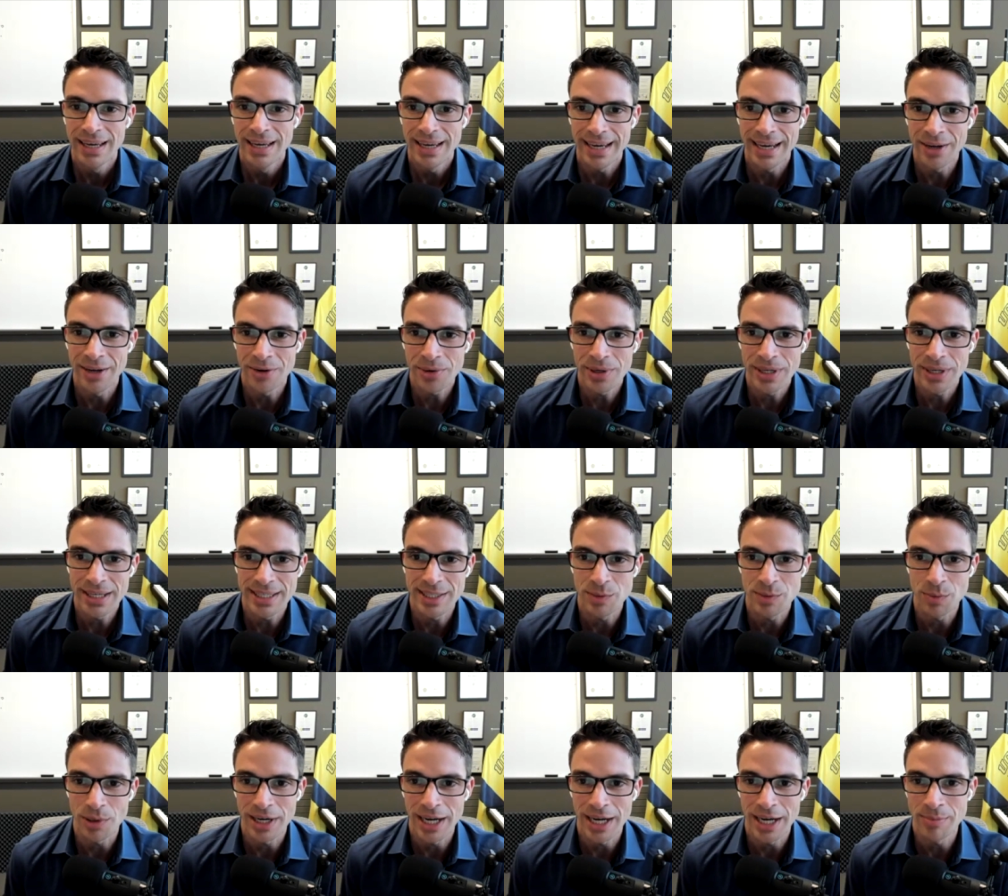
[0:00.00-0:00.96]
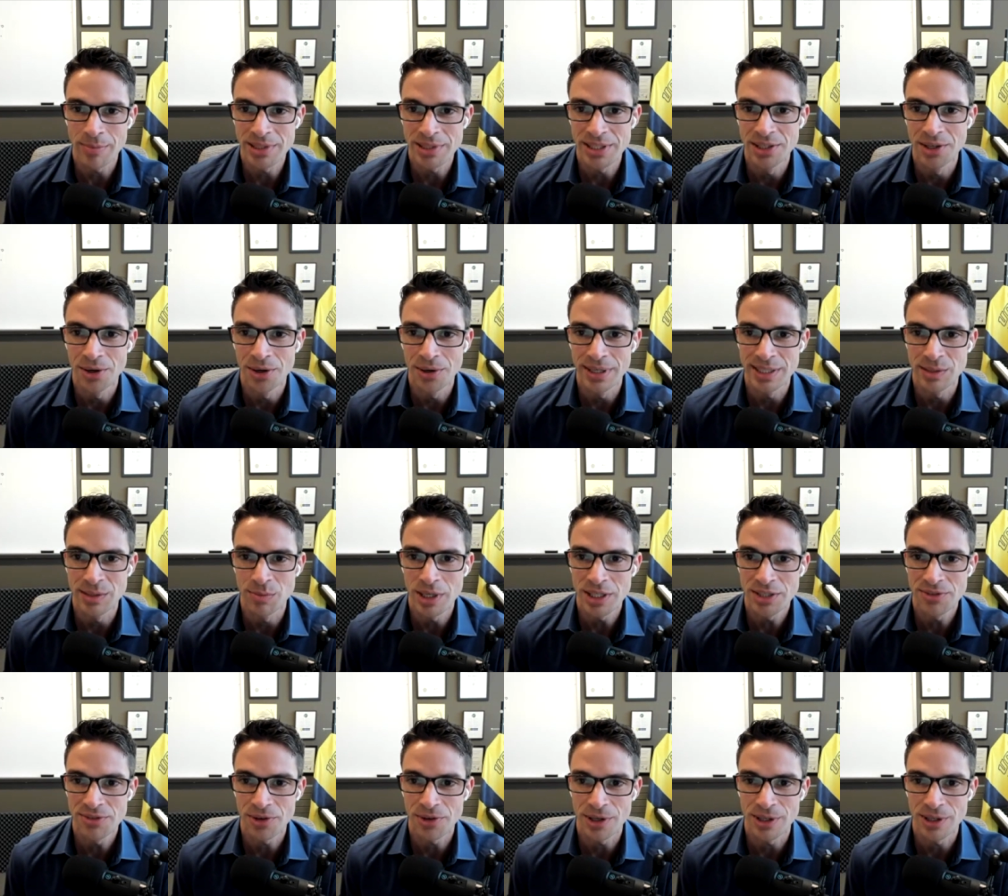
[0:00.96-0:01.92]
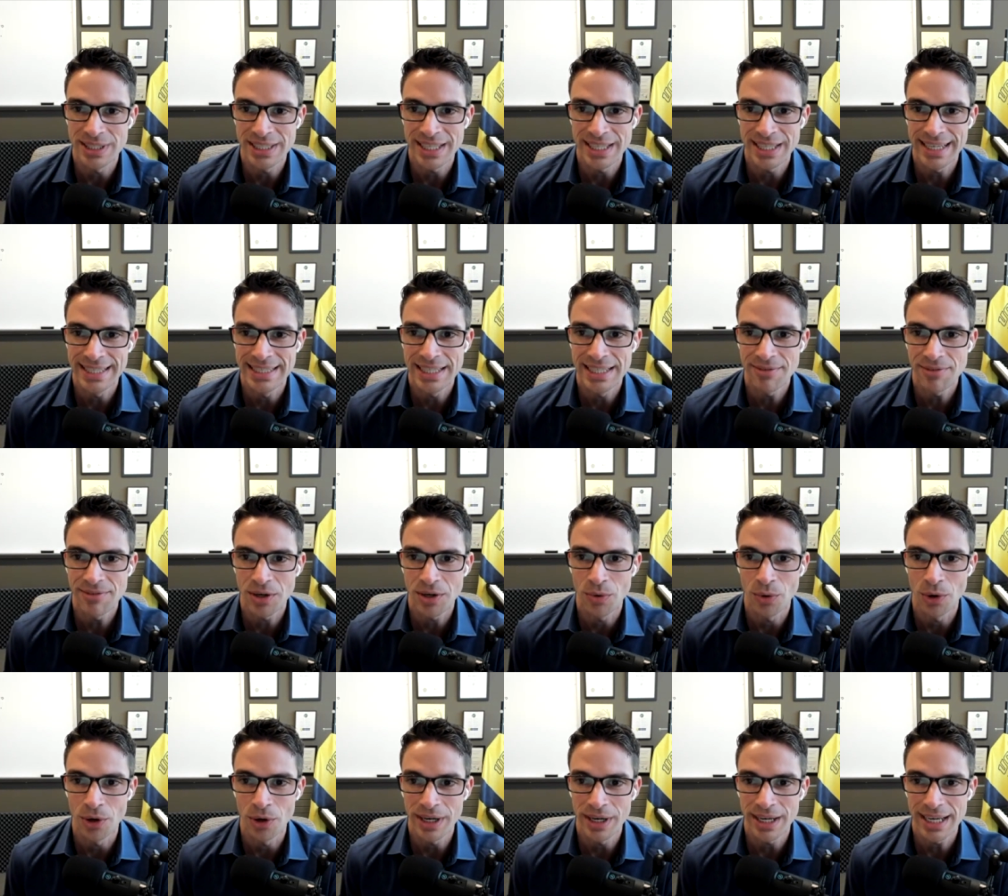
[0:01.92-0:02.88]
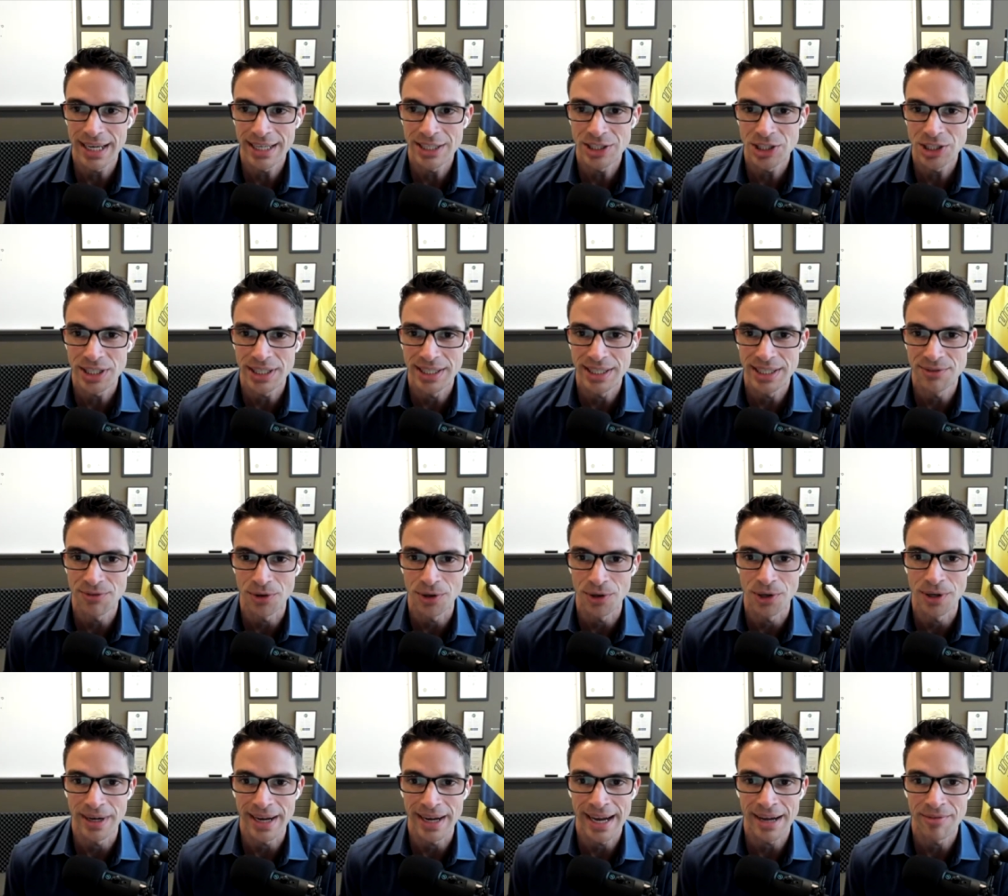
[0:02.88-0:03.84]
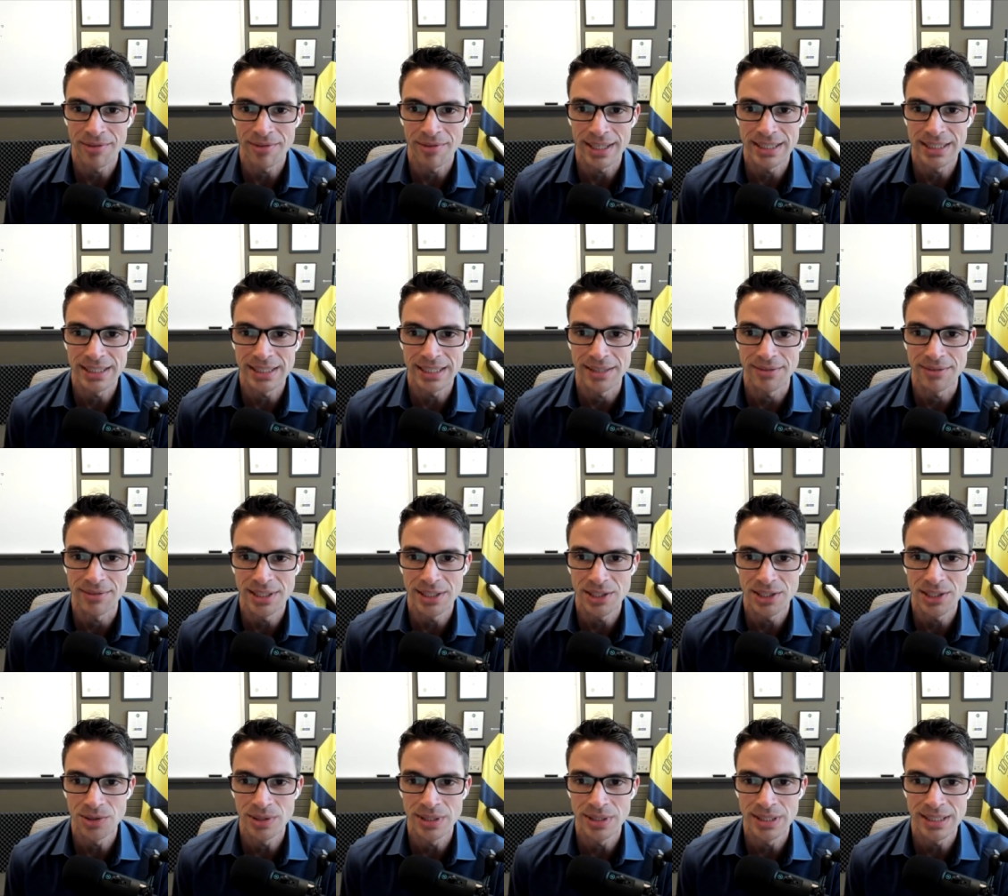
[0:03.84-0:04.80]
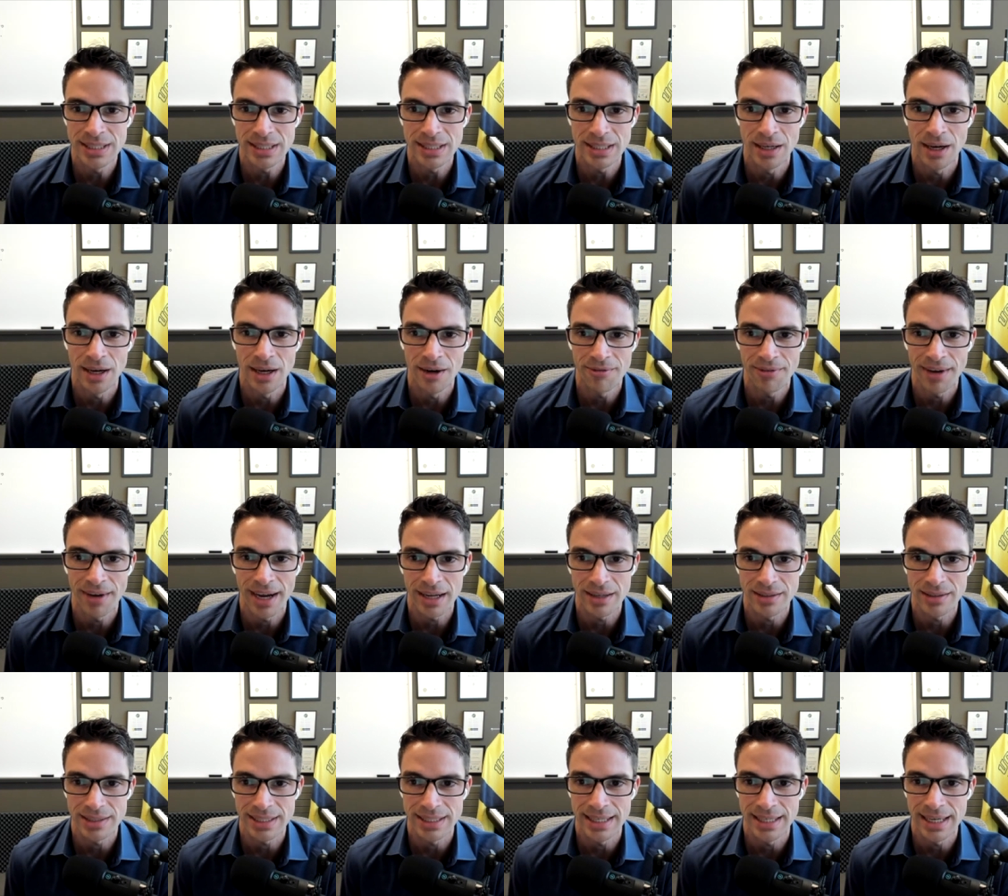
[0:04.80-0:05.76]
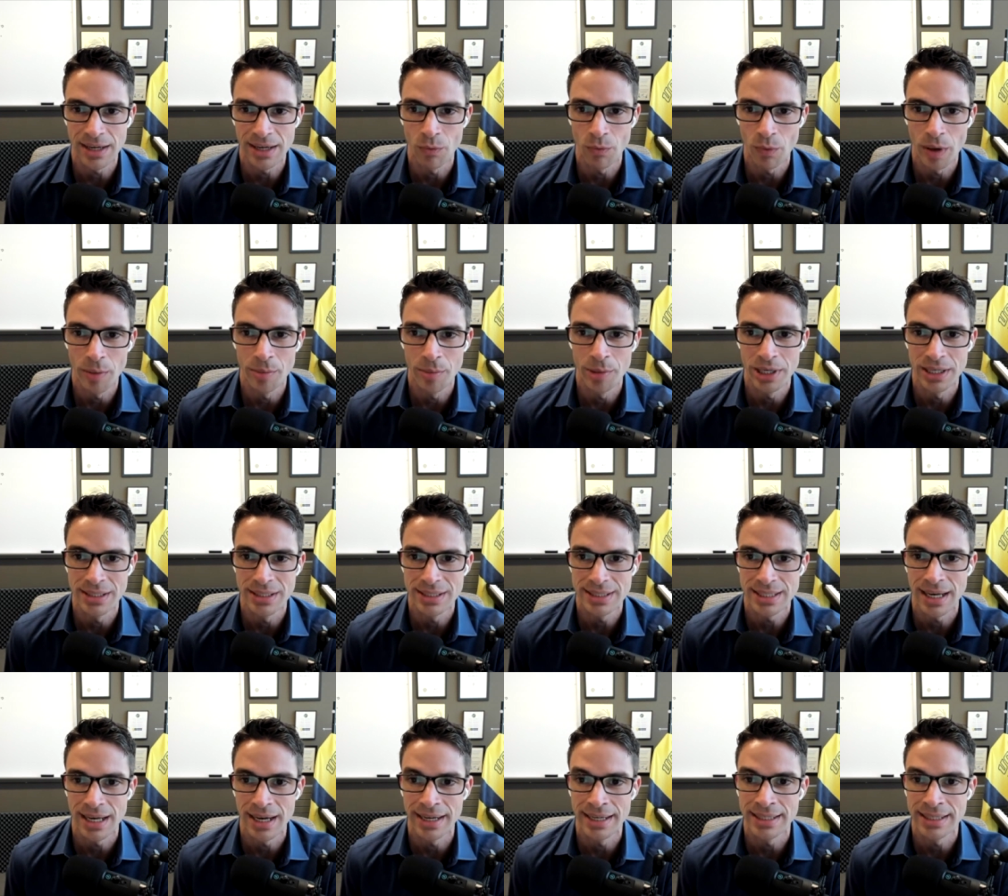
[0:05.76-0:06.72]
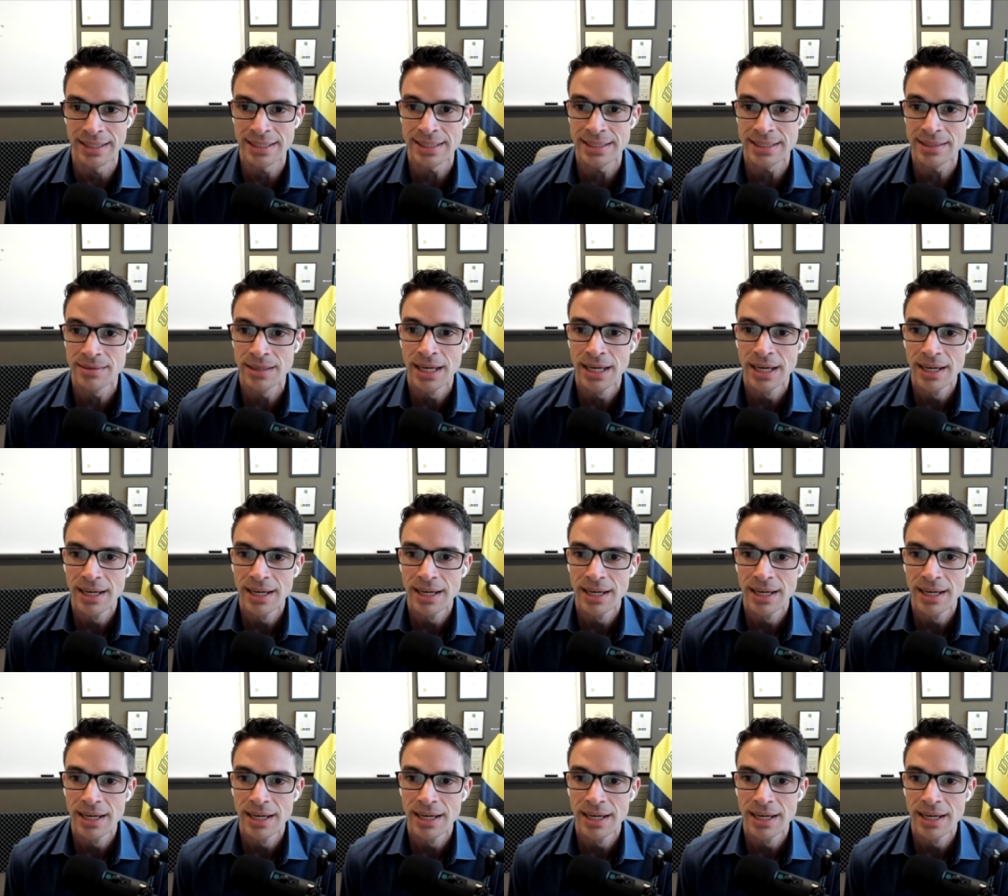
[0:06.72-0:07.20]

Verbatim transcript: Andrea is perhaps known as much for her scientific work as she is for her advocacy of students, young faculty, and women in science.